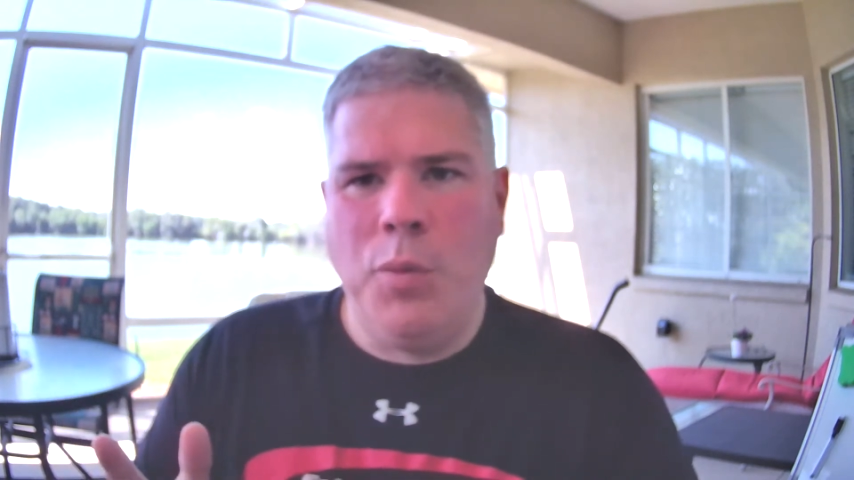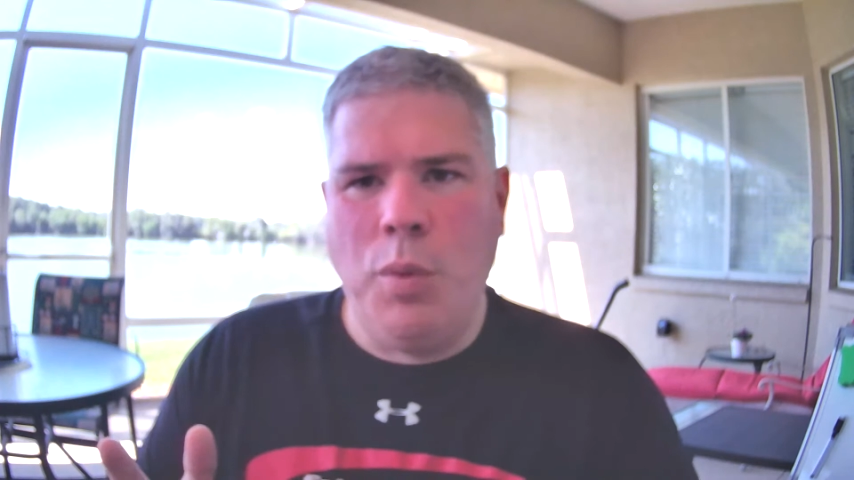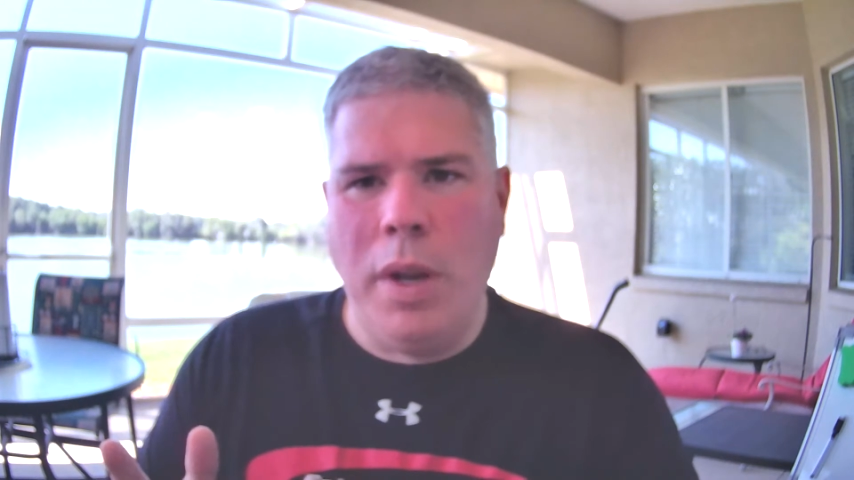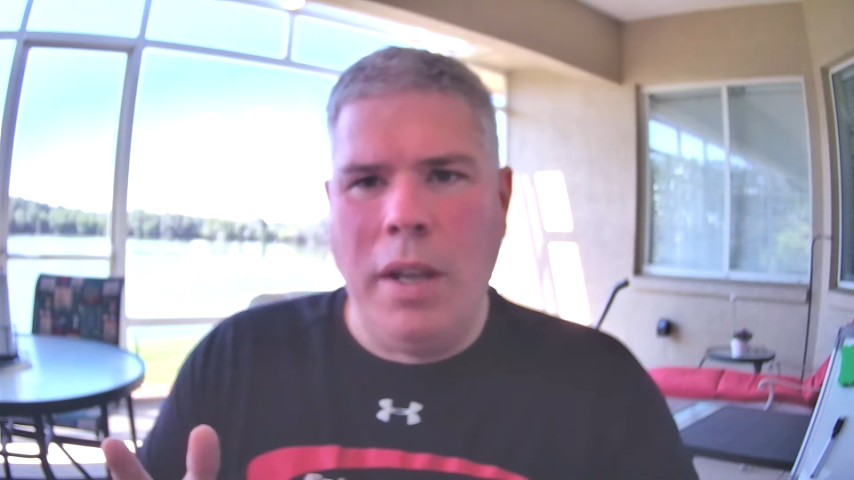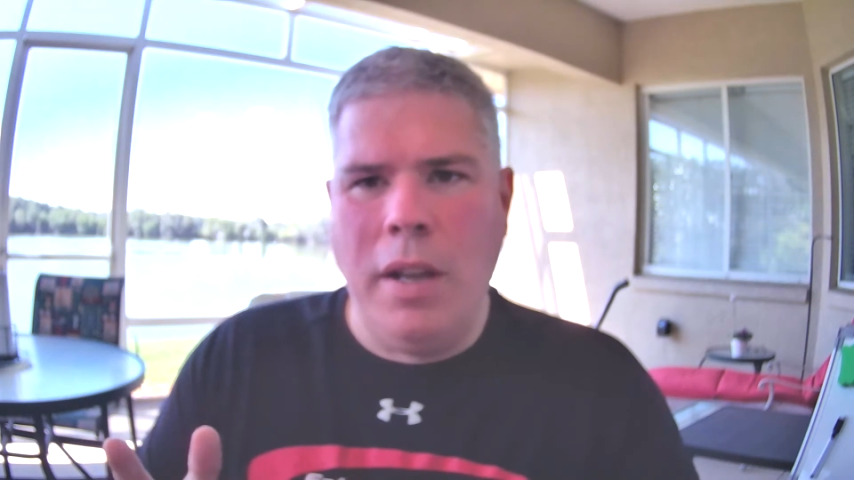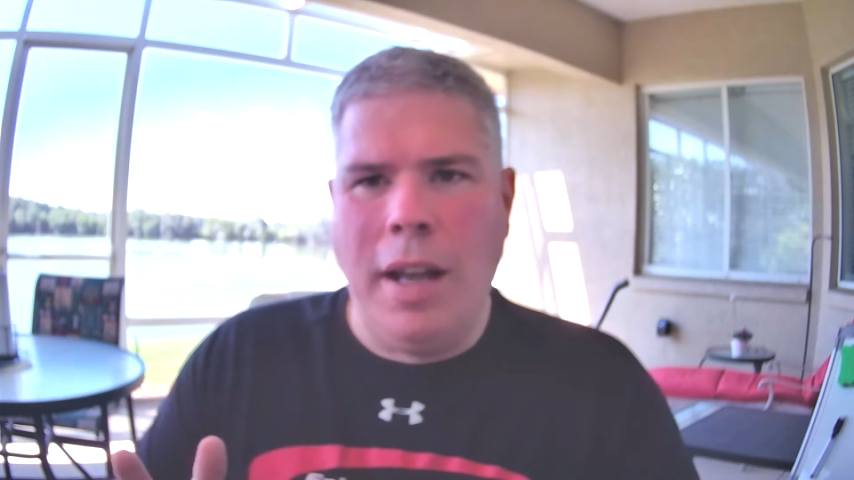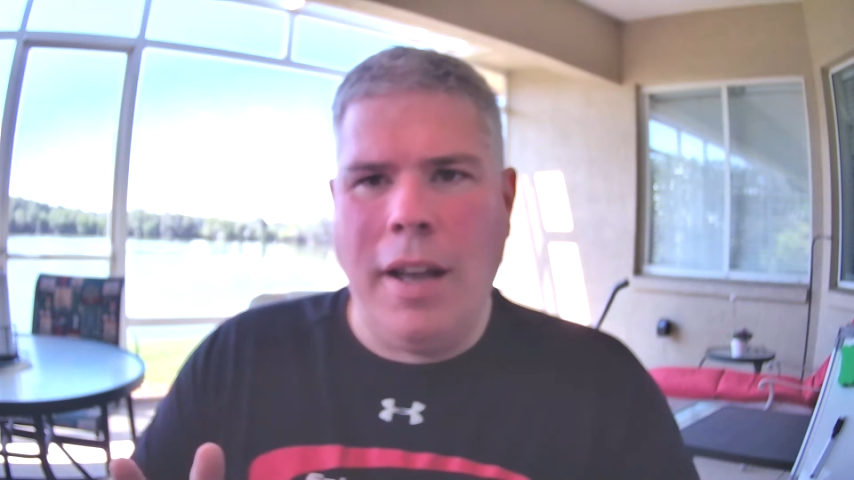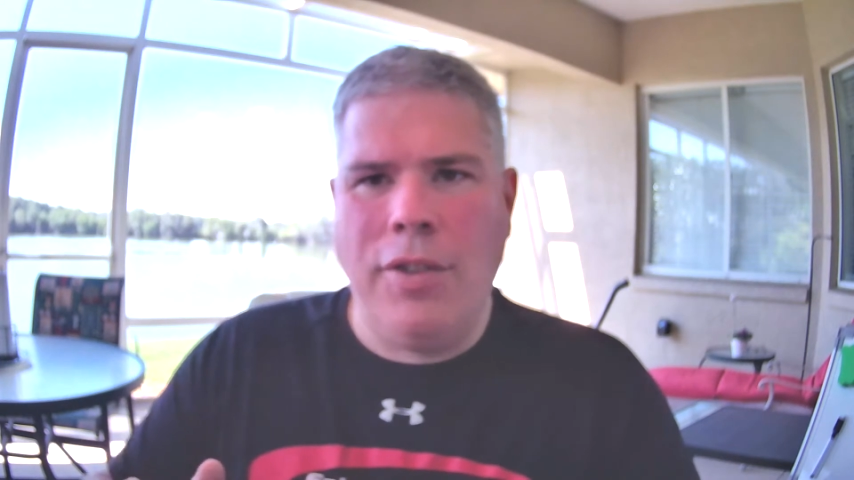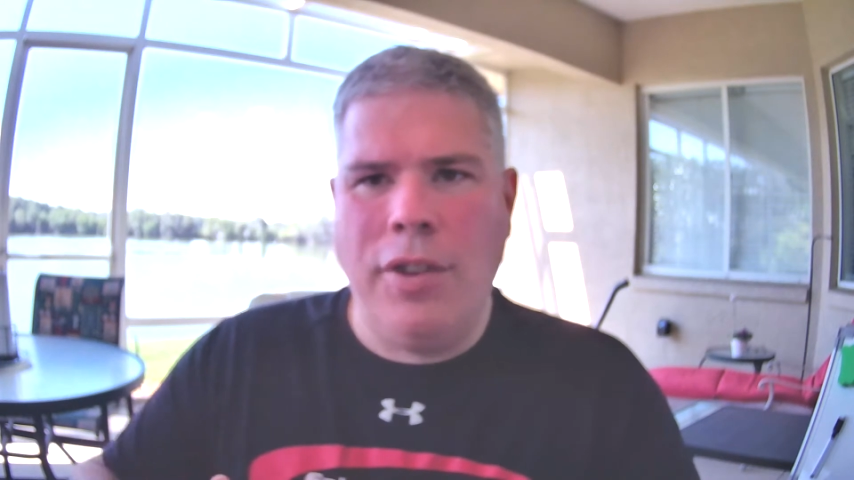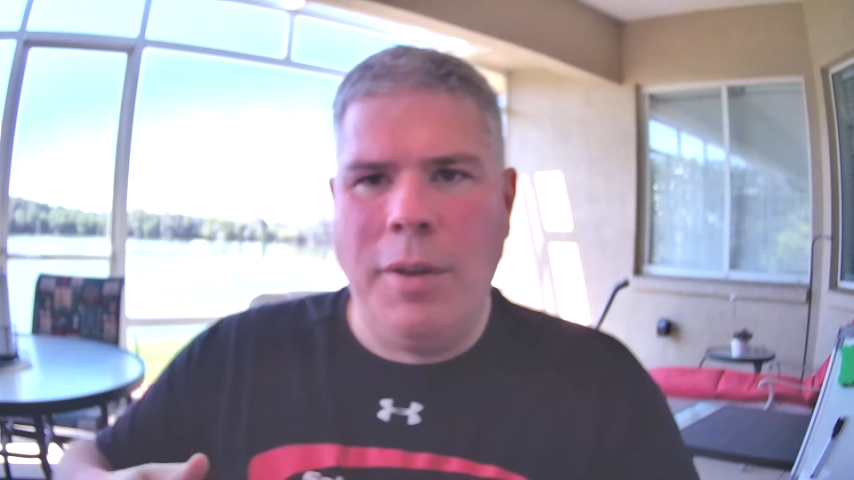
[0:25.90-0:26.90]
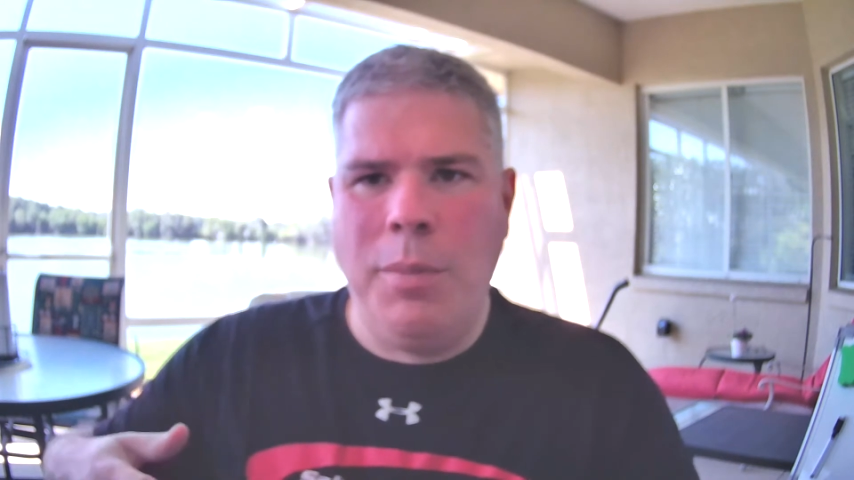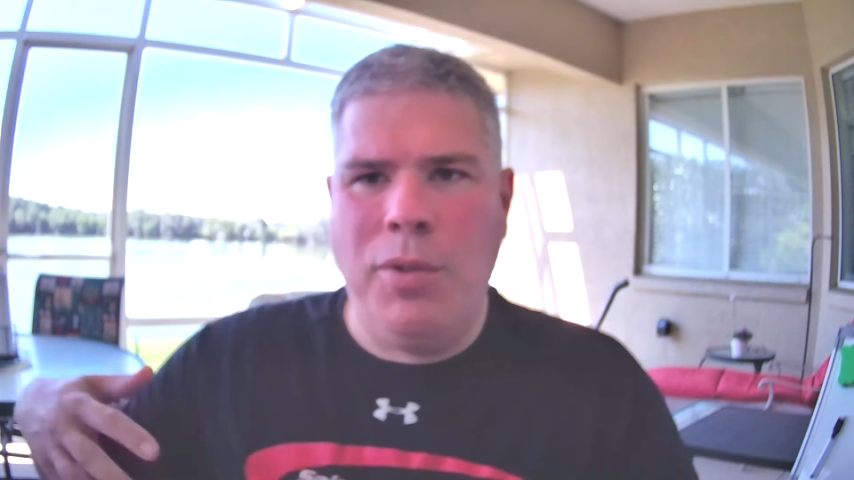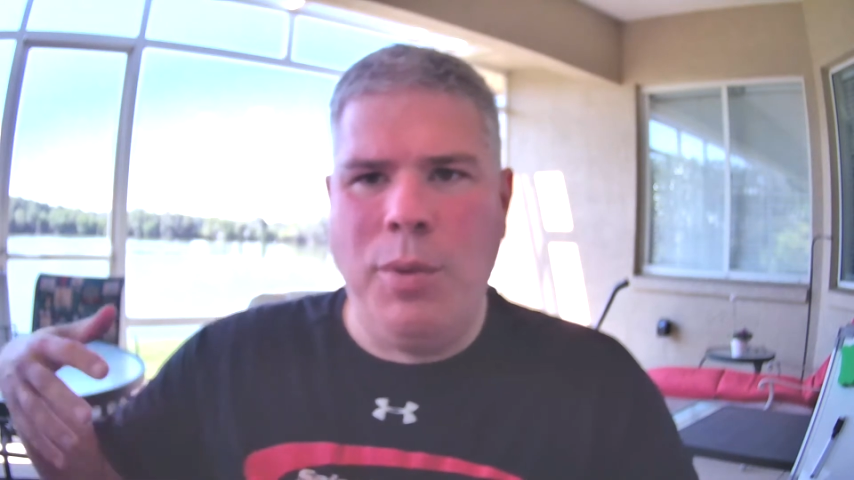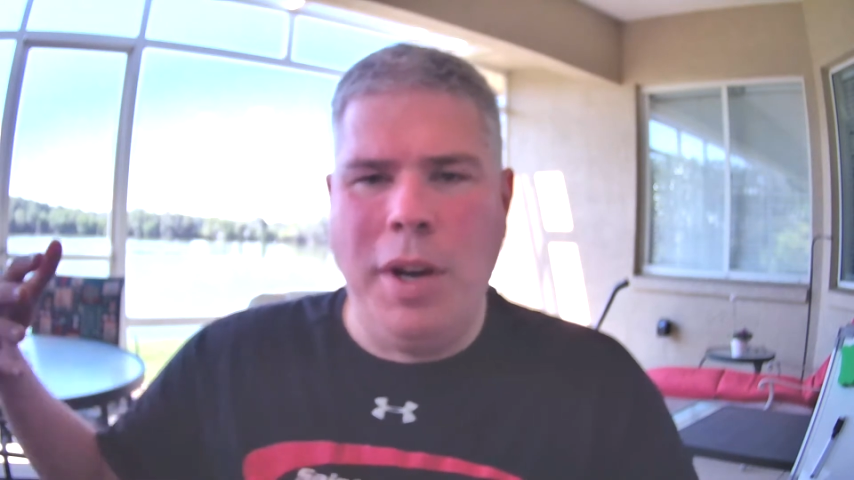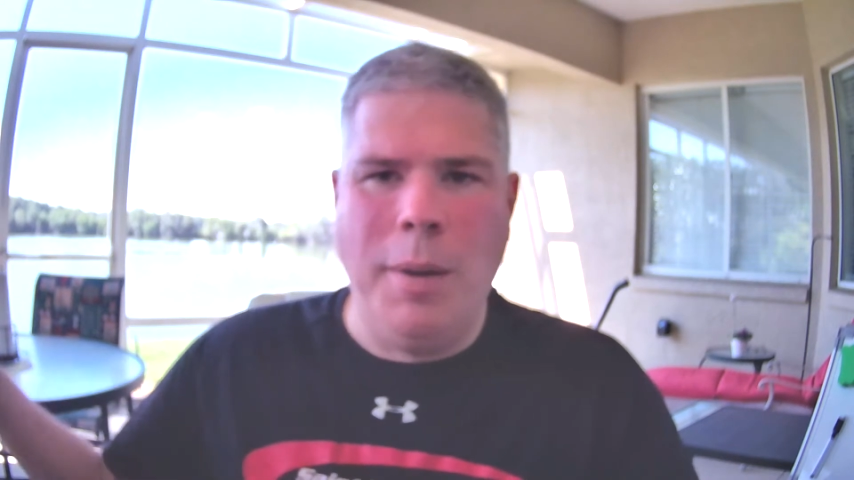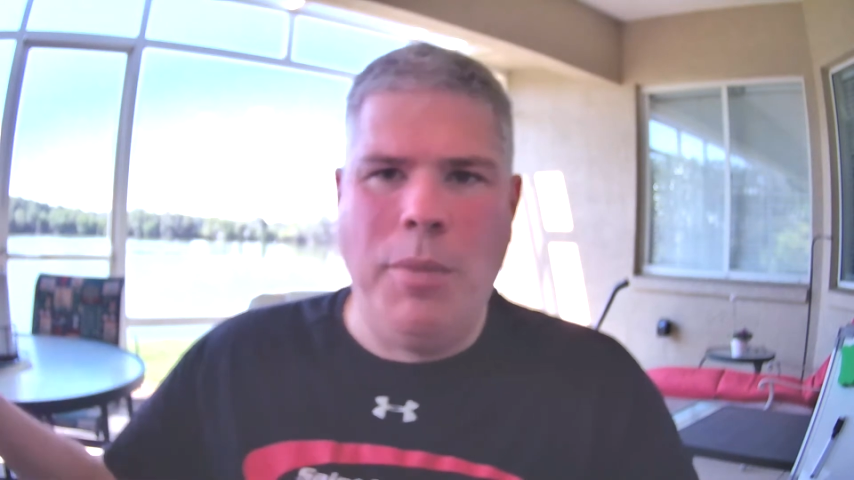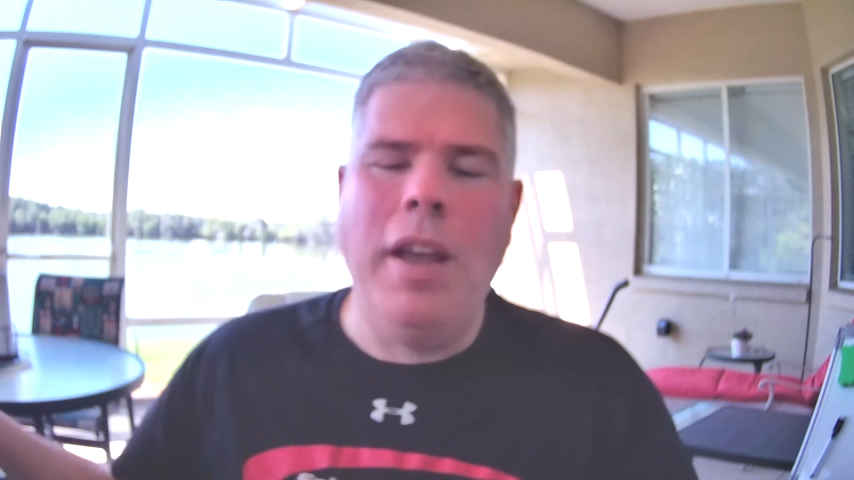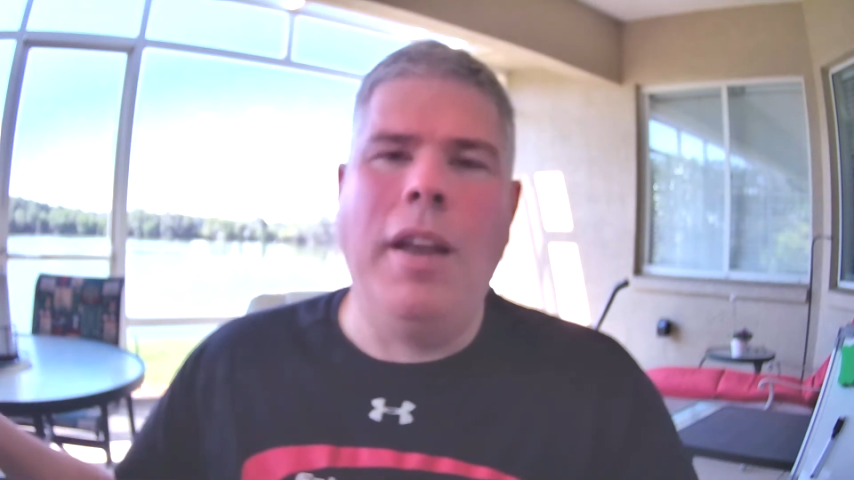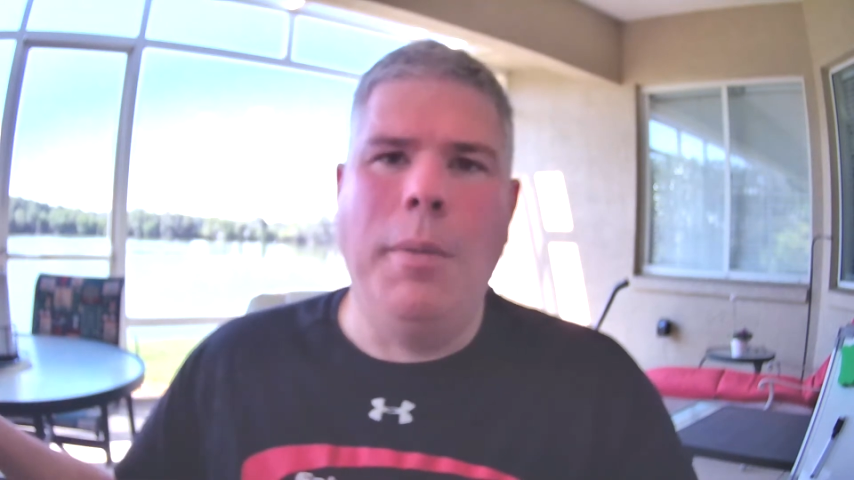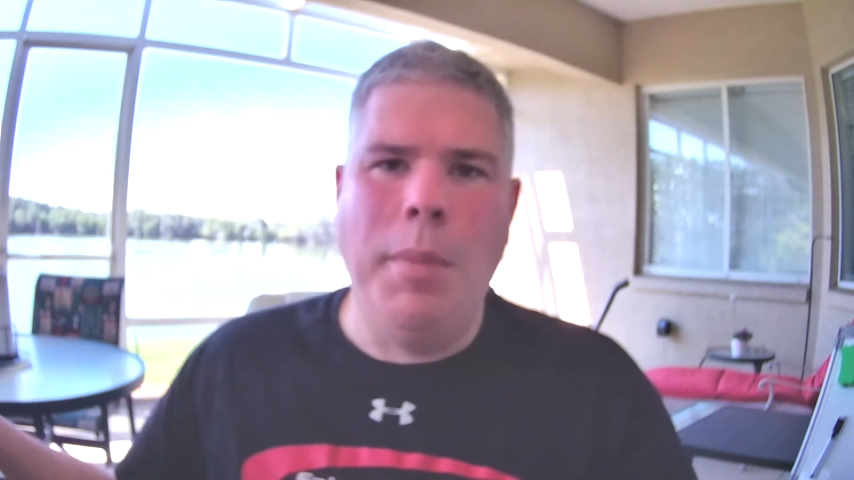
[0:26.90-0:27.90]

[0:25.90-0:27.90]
we oscillate between I'm taking a